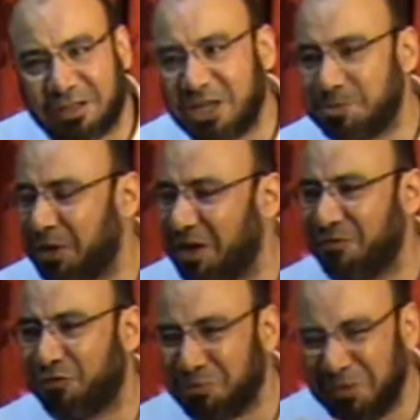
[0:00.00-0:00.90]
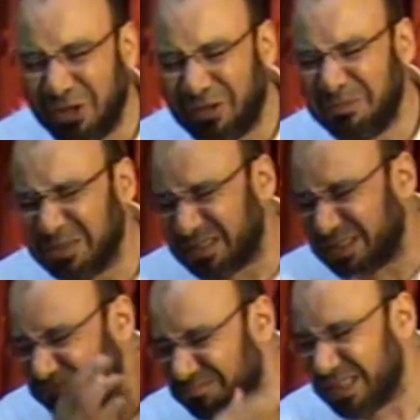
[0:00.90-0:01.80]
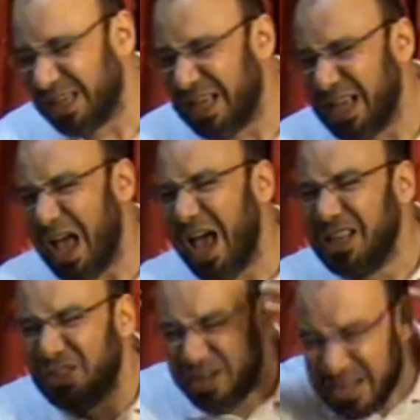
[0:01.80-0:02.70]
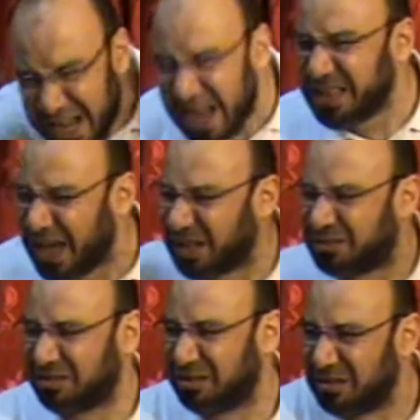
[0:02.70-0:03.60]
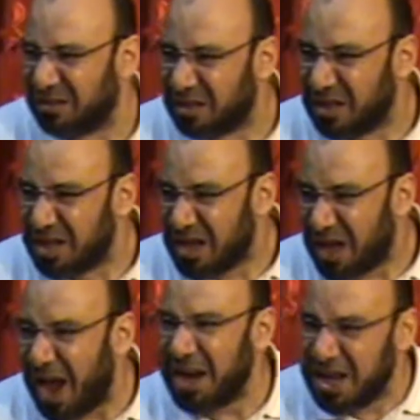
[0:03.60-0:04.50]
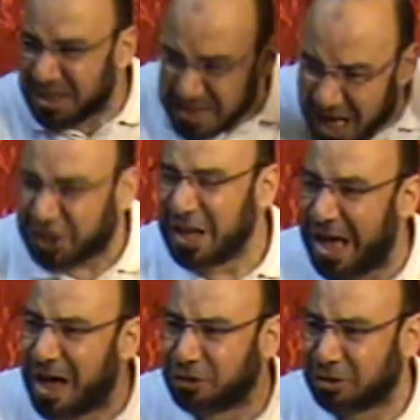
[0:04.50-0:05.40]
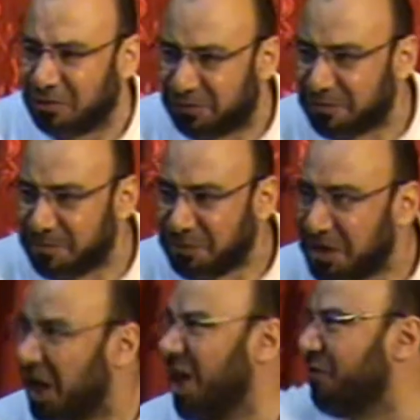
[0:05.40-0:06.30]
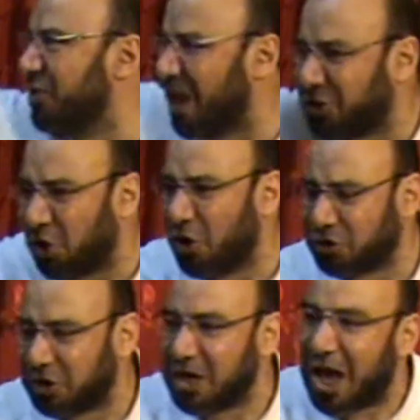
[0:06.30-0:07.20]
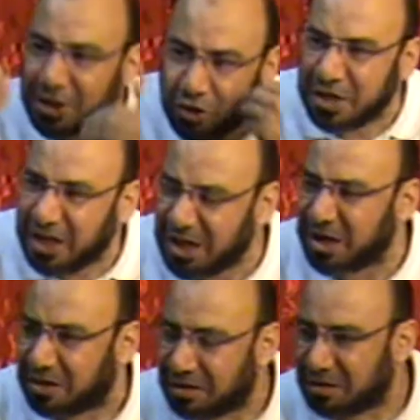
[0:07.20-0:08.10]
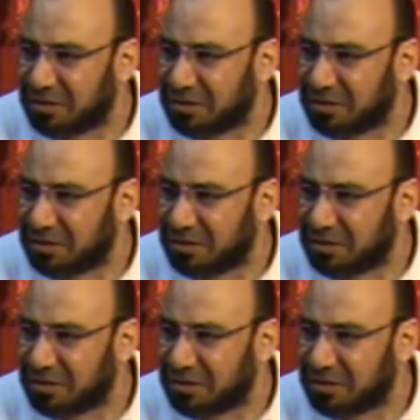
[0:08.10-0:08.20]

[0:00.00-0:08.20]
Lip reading: it has become for me almost, I don't need it. I need nothing out of, even that curtain, I don't need it.